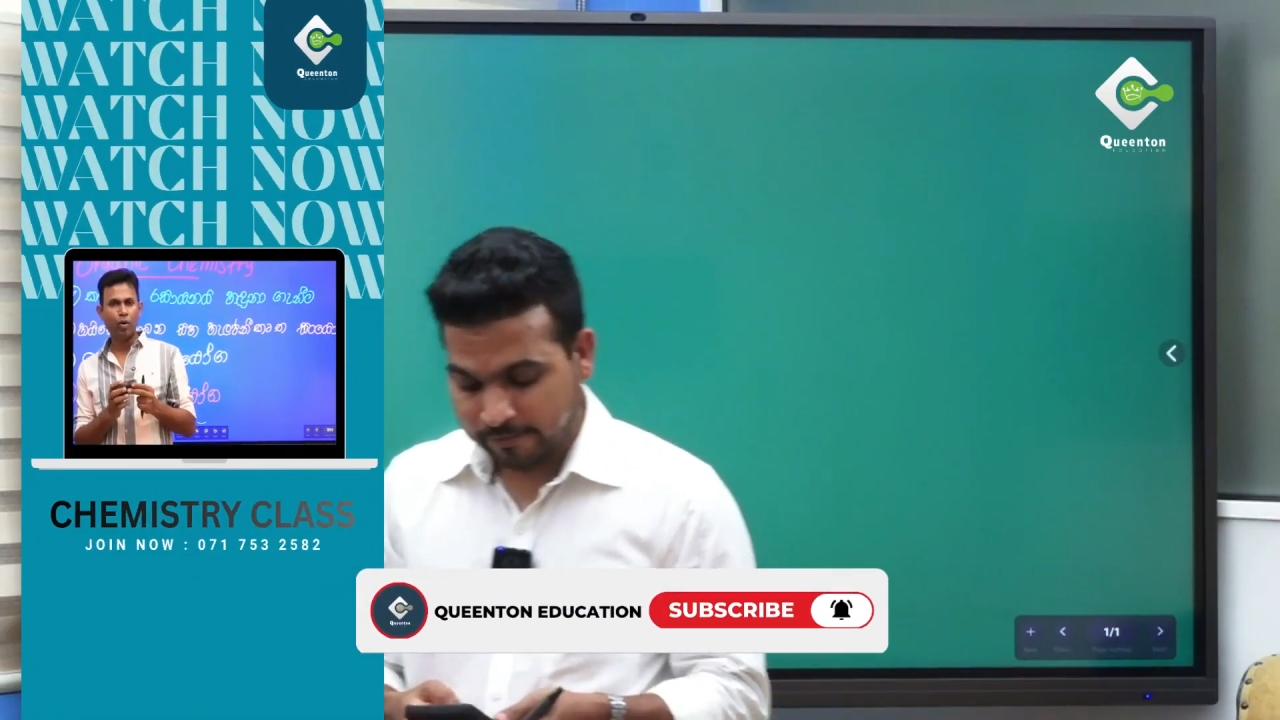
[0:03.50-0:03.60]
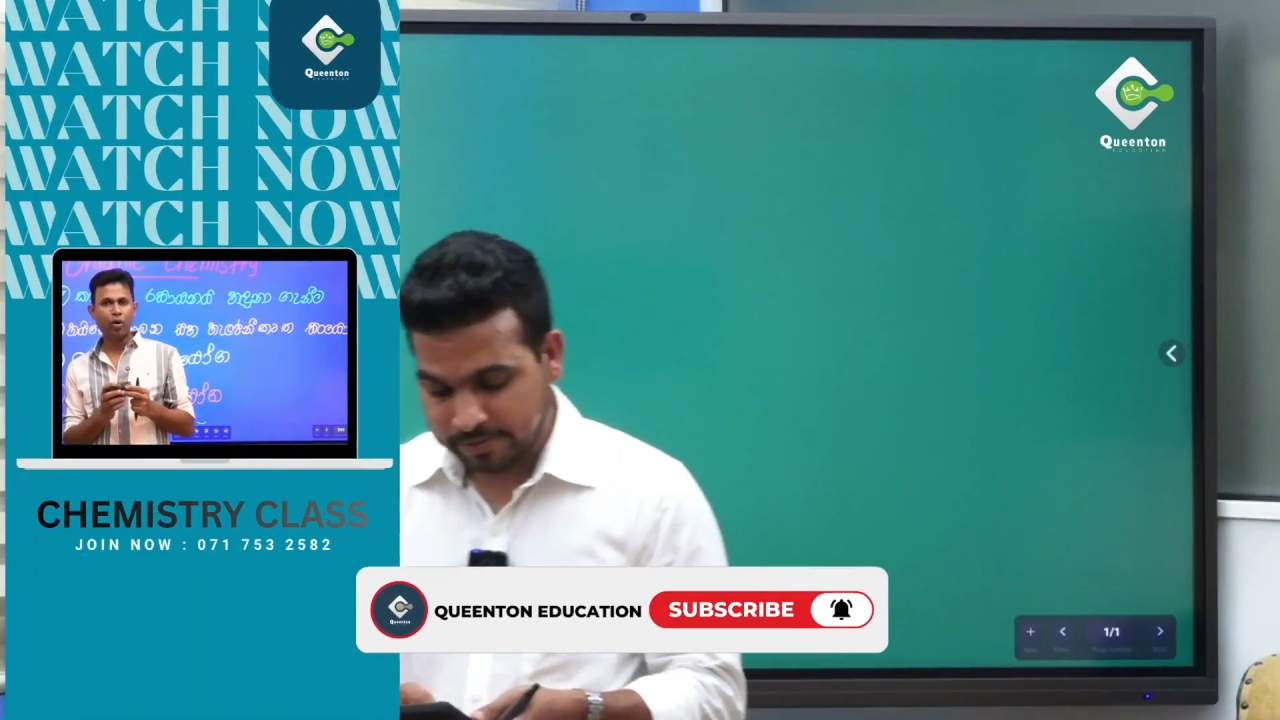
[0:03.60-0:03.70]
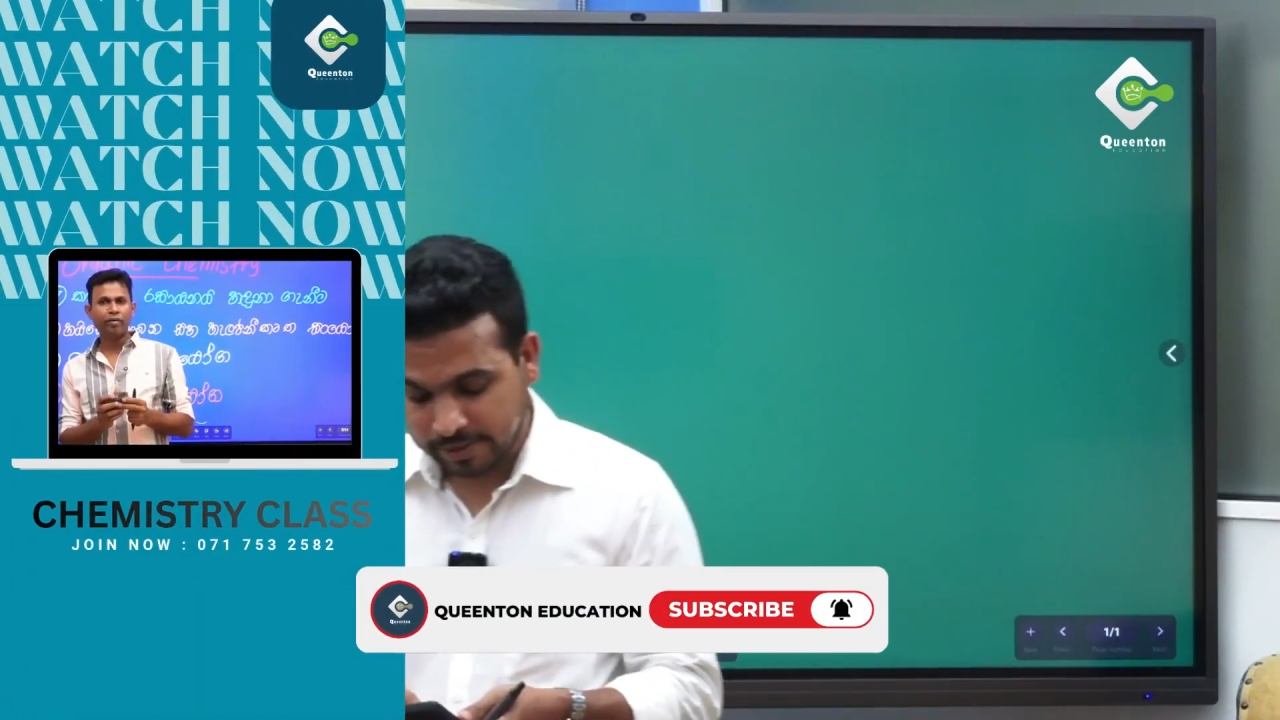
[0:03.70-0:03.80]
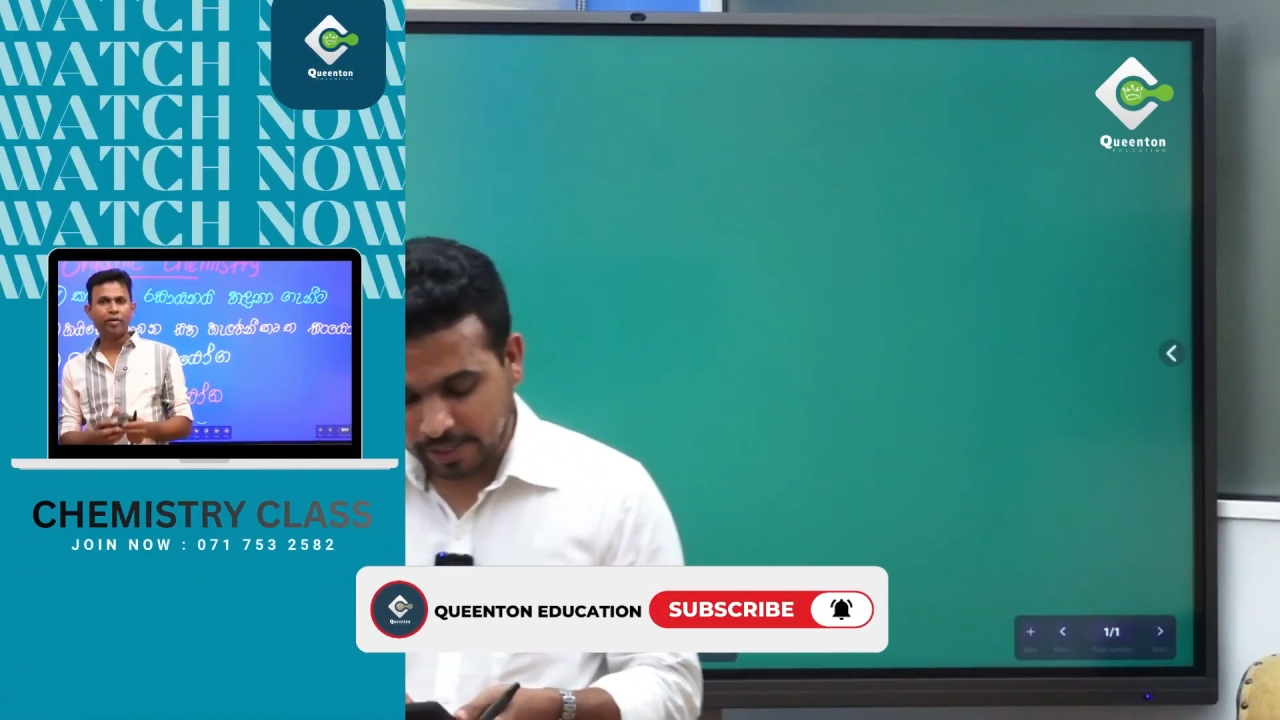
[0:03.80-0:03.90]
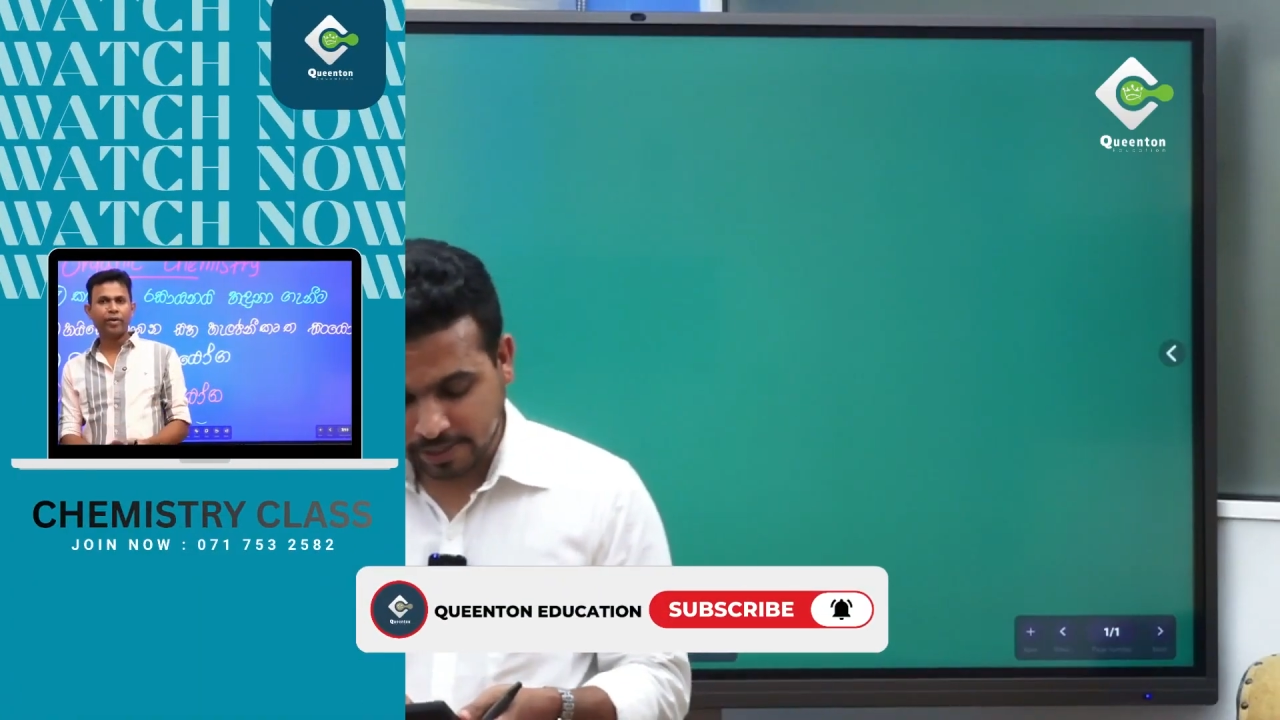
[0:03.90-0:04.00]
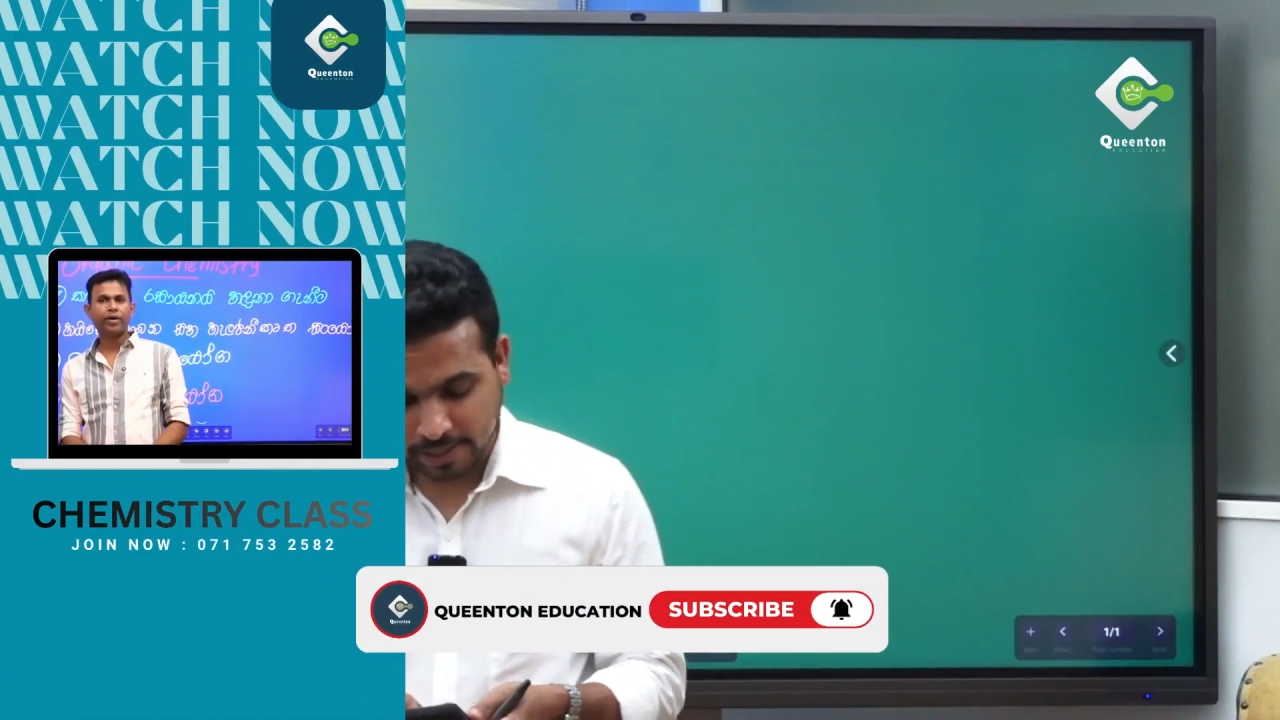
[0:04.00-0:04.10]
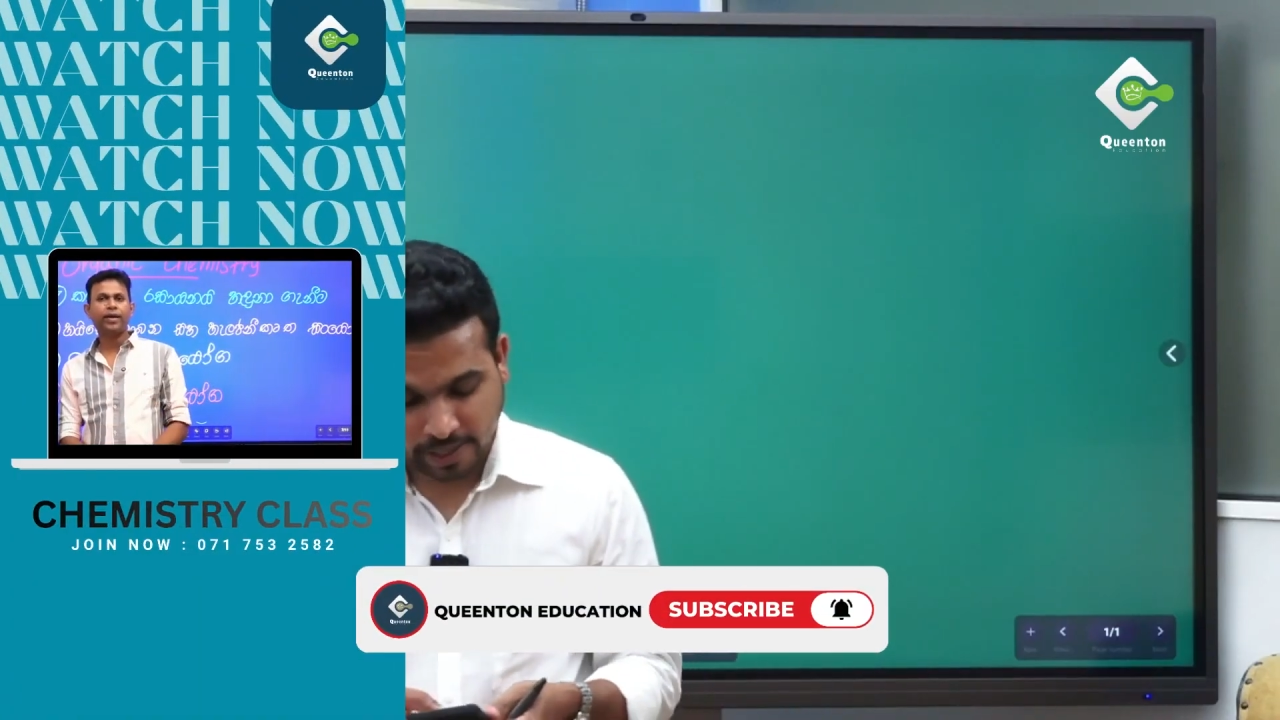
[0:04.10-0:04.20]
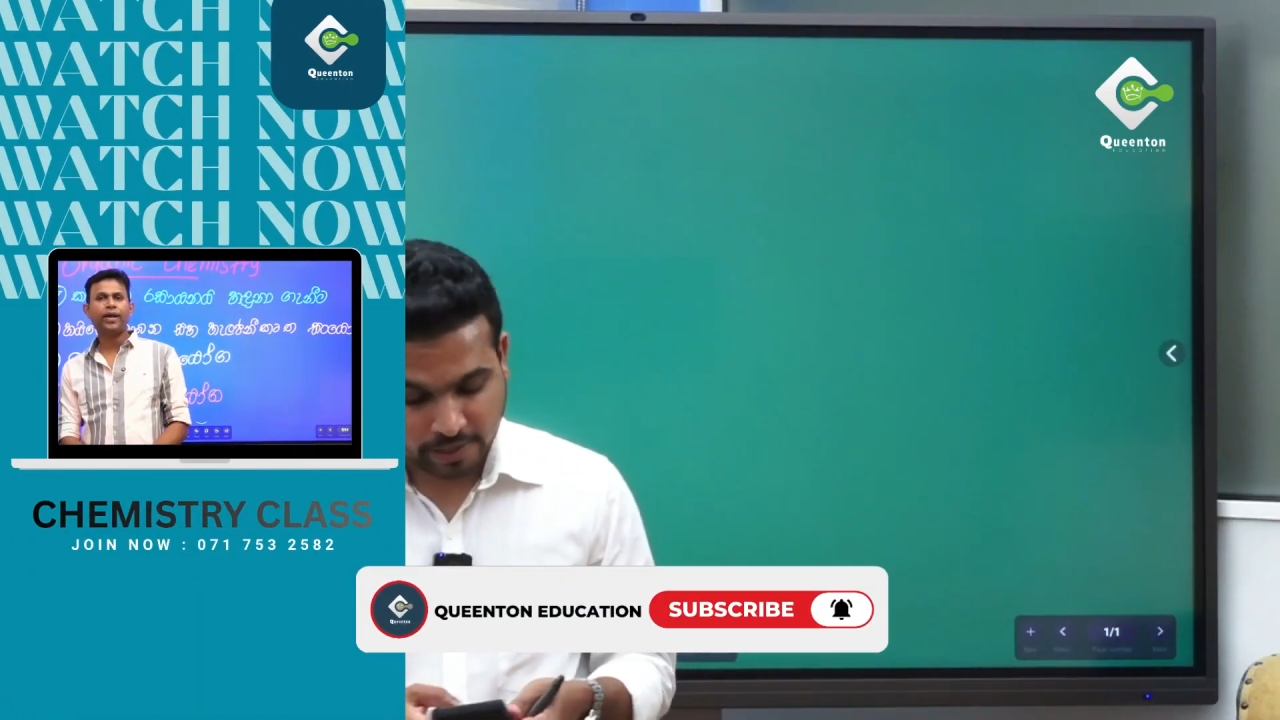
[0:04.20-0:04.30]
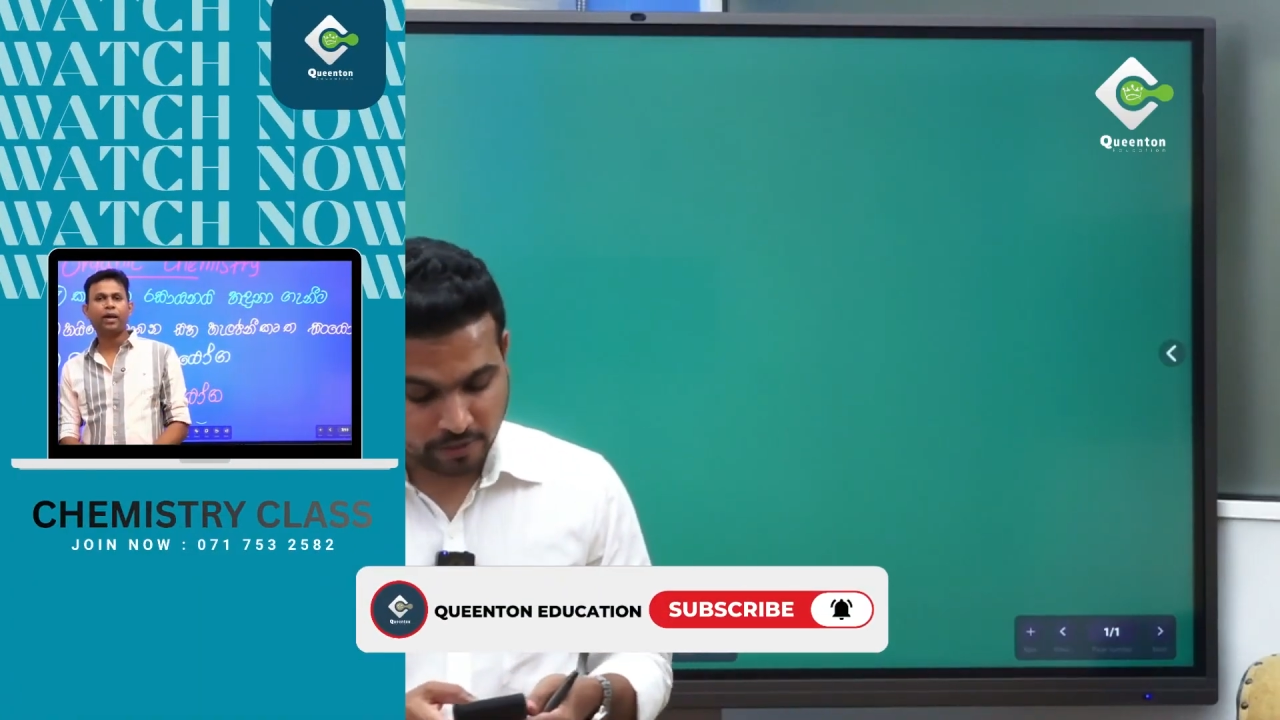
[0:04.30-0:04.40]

selected another